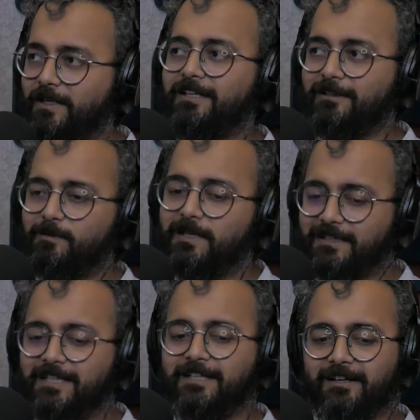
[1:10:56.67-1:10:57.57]
No, but that's my
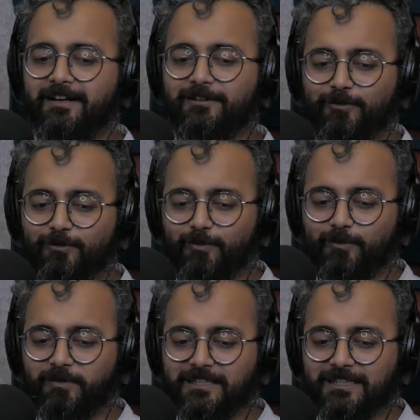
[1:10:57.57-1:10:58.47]
thing, right? You know,
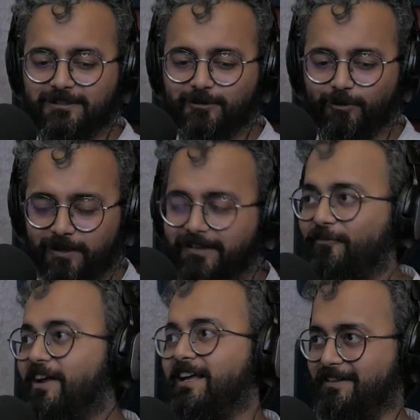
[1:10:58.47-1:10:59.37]
it's so
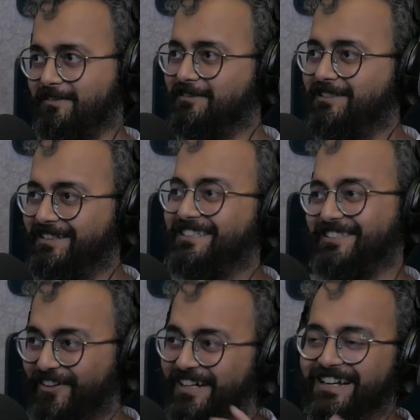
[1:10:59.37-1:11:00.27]
unfair.
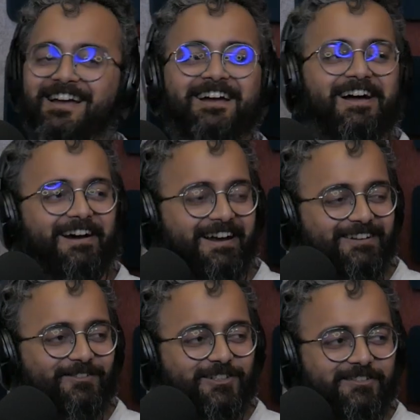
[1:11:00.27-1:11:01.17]
Sorry,
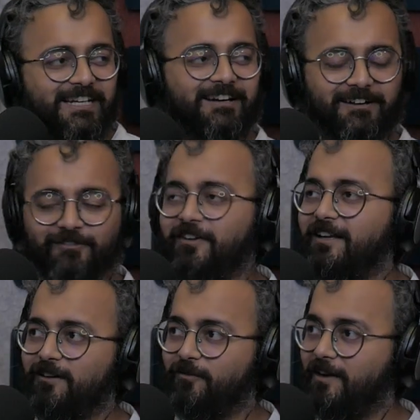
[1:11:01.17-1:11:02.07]
it was very
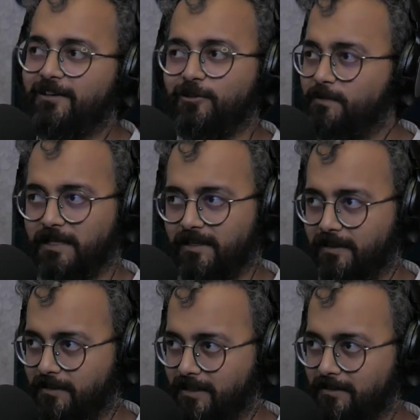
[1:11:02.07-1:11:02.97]
unfair. It felt
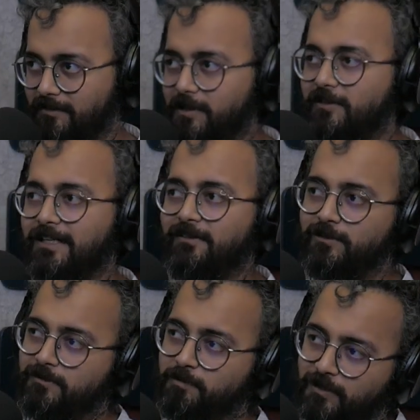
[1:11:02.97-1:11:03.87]
humiliating because I was